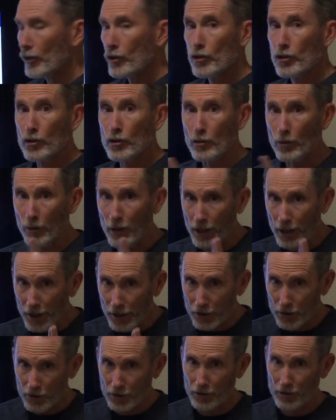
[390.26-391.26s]

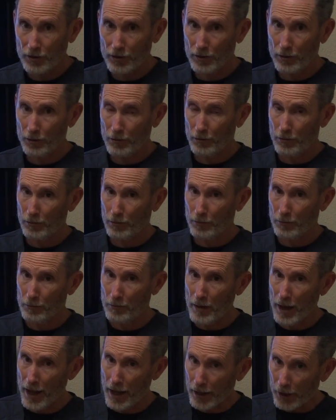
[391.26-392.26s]
stress
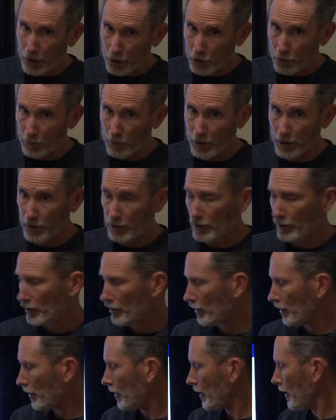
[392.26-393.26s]
management,
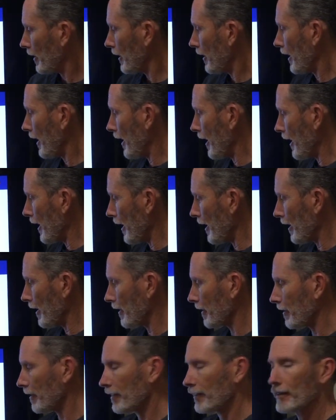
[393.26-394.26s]

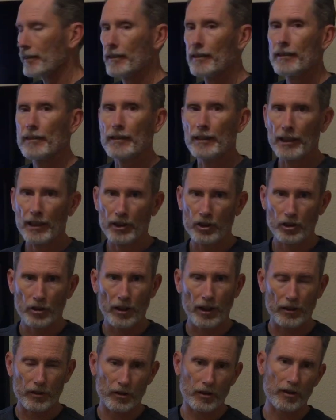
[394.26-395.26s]
and getting
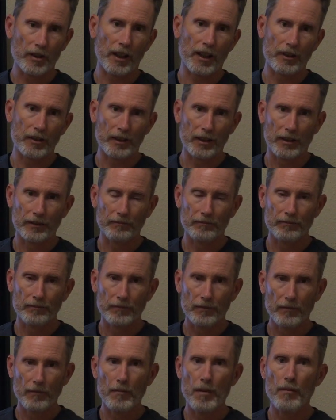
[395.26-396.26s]
your exercise in.
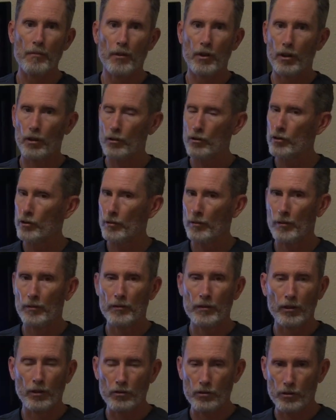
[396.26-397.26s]
Remember, those
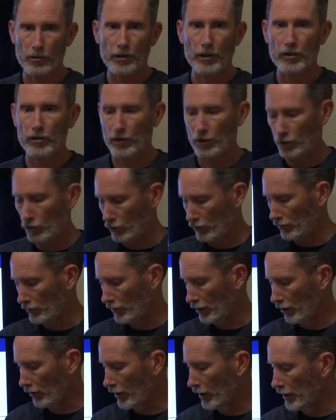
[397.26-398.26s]
are essential,
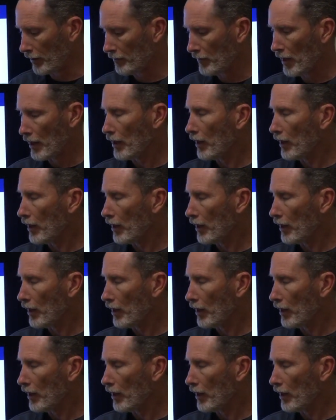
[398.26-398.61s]
all right?